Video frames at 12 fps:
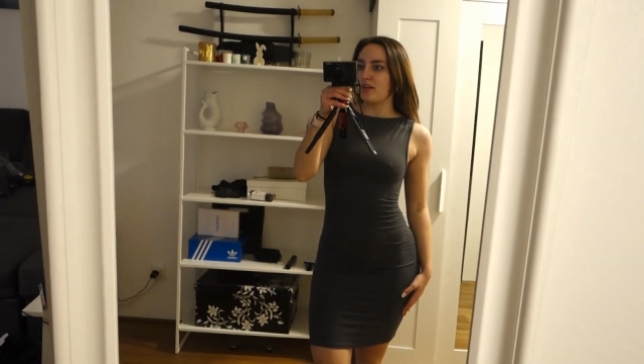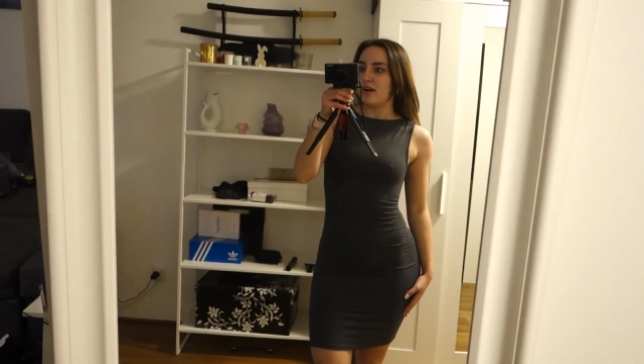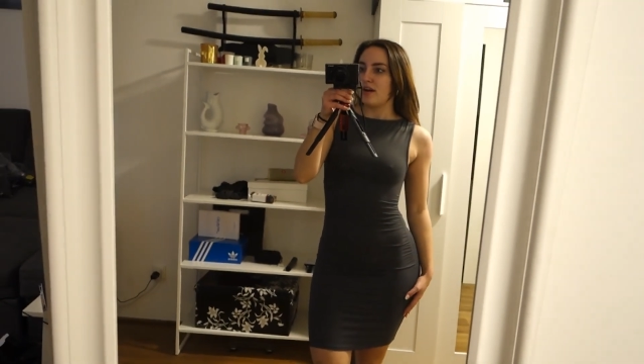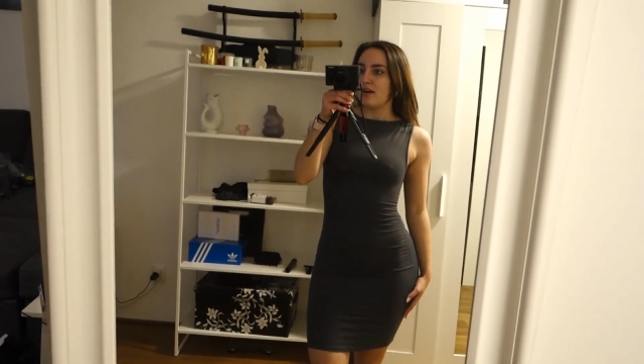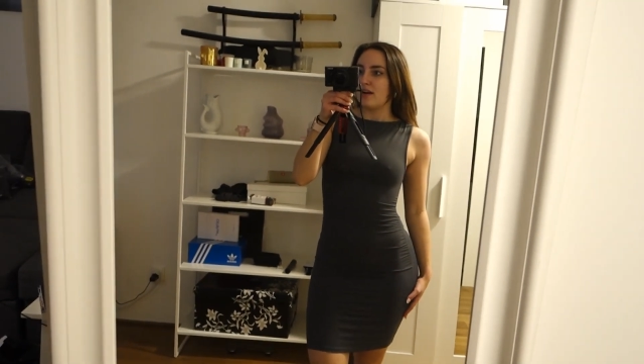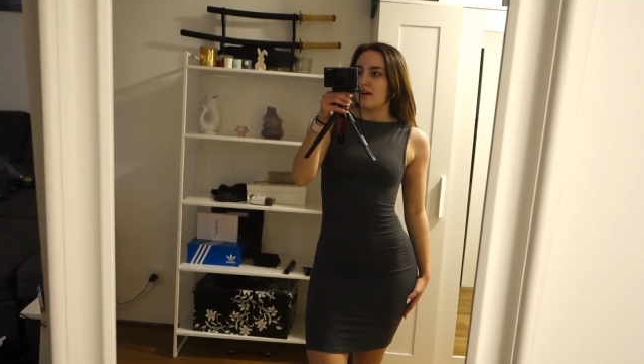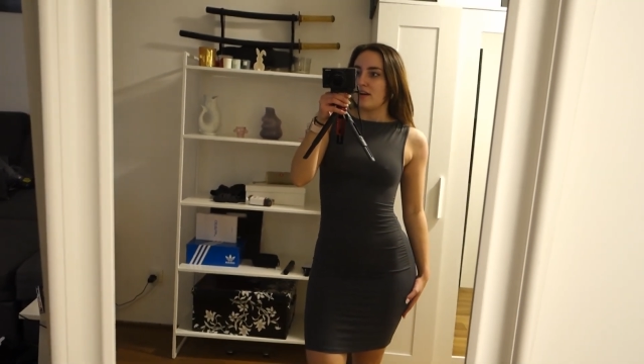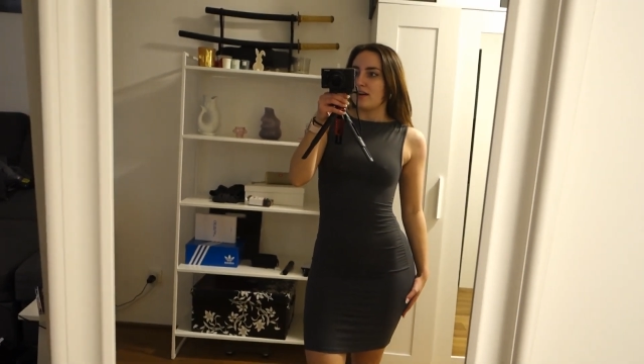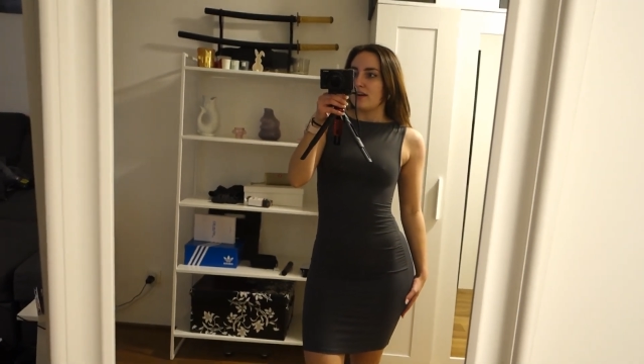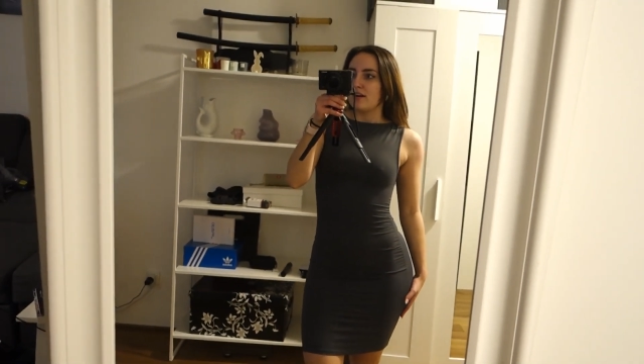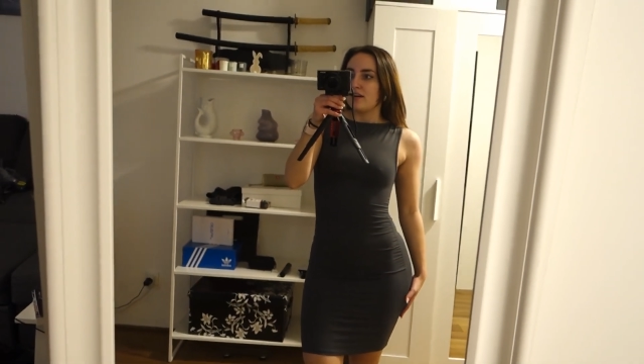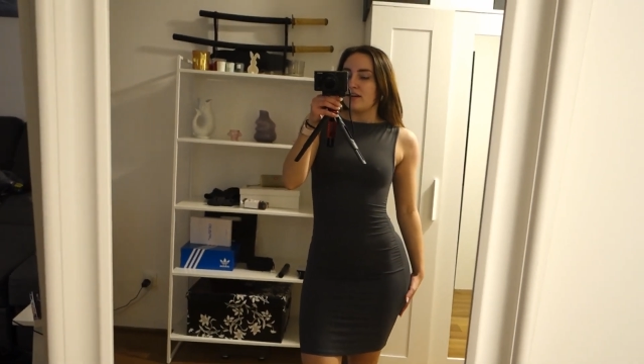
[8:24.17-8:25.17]

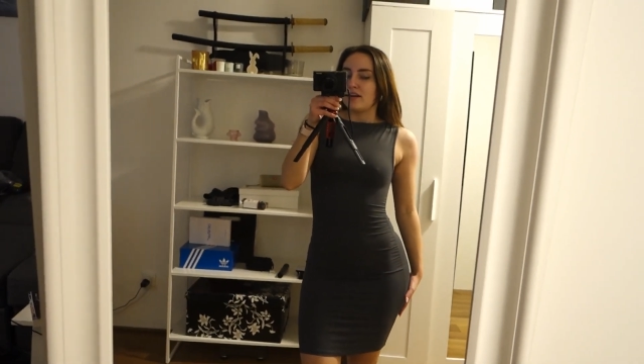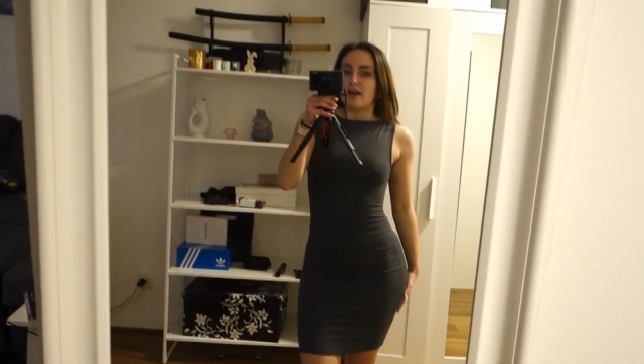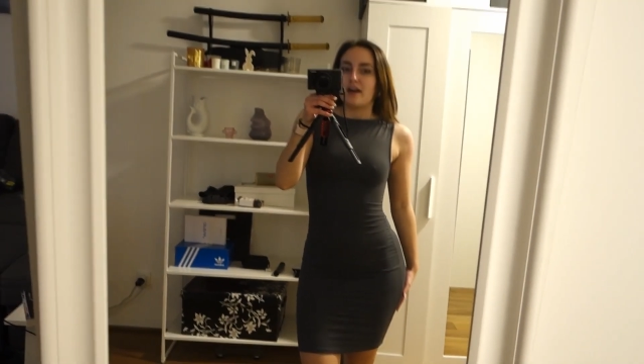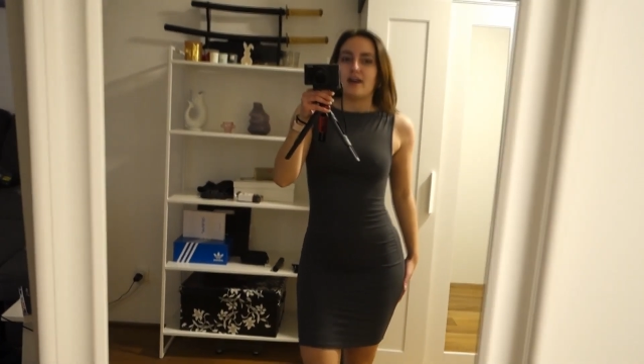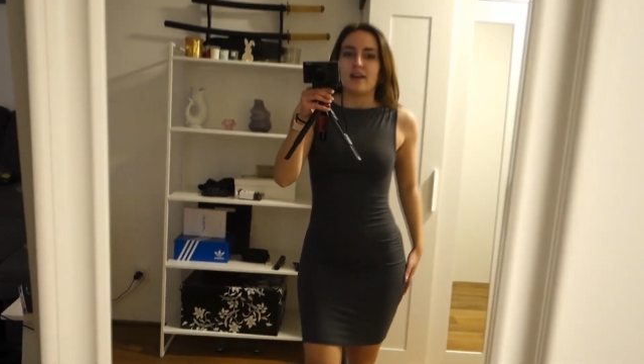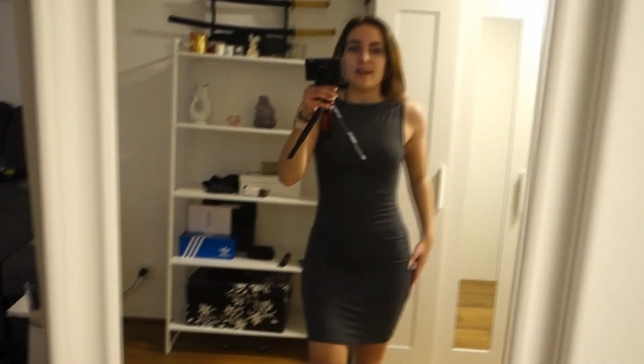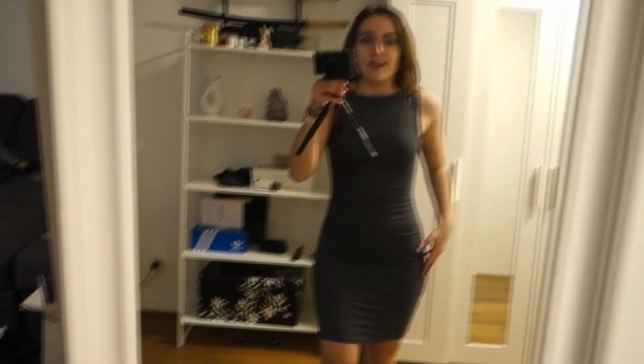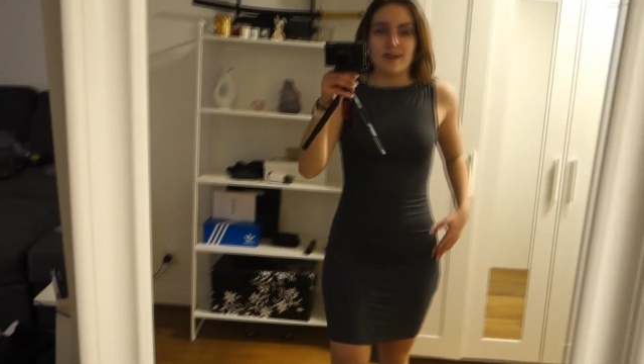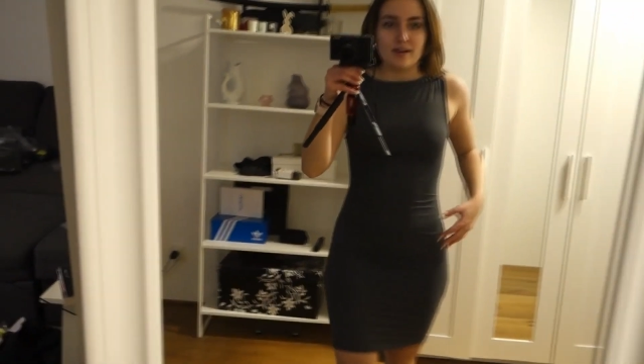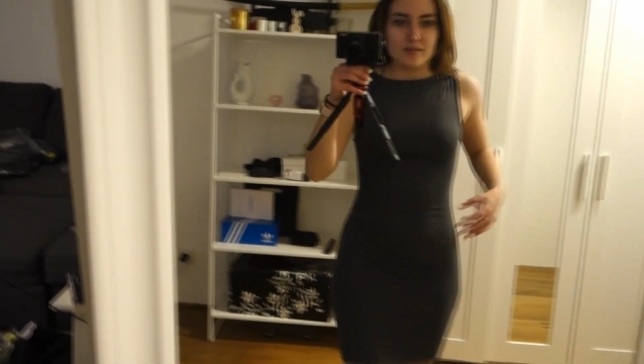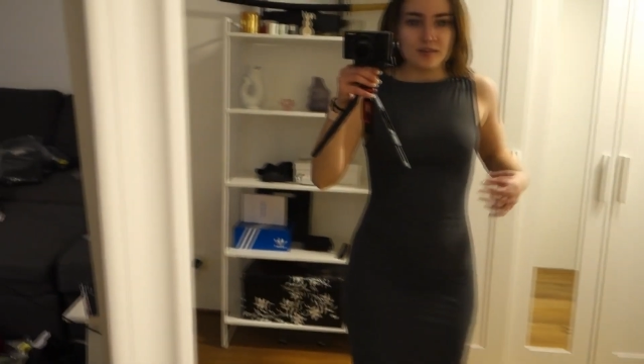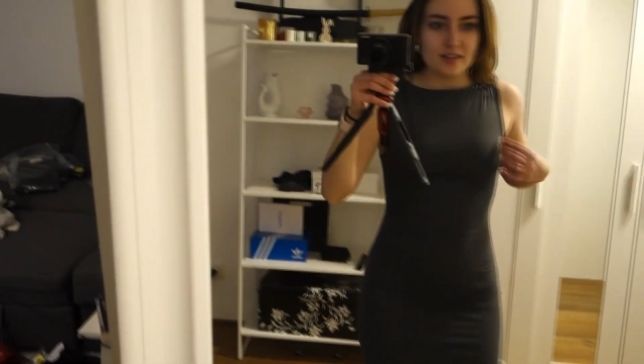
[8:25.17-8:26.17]
I
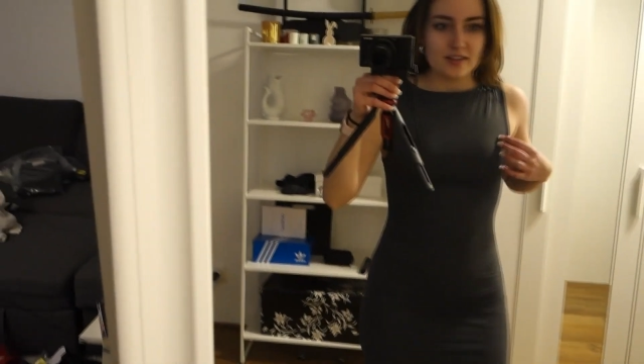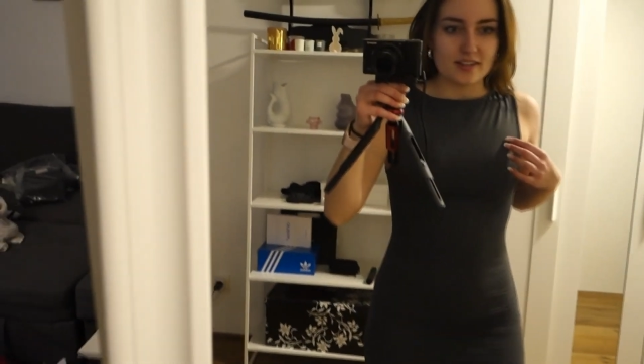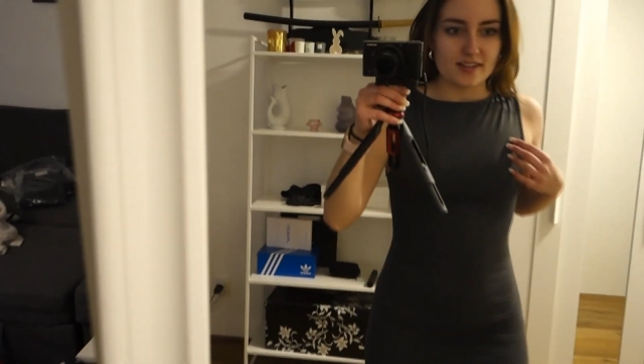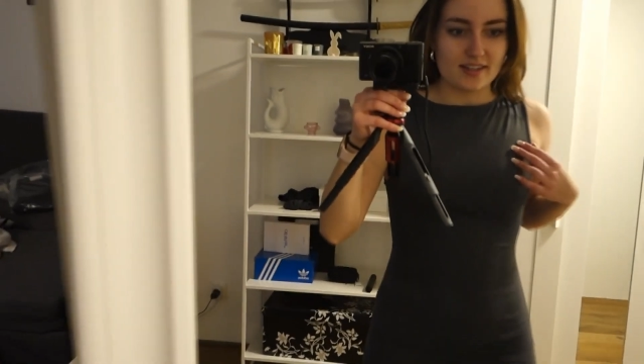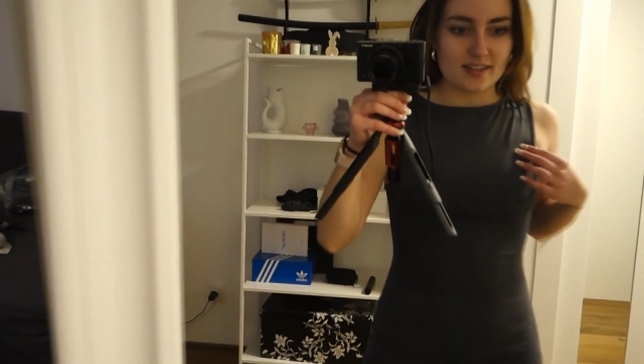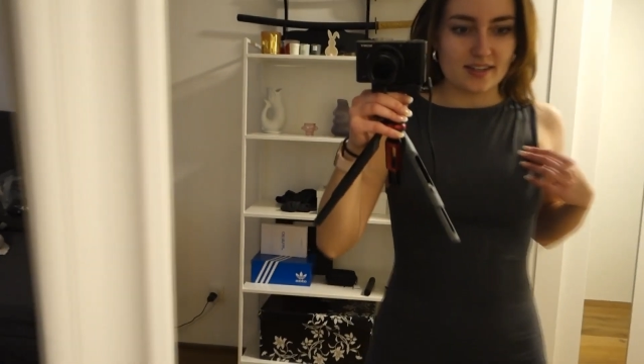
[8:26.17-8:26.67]
love it.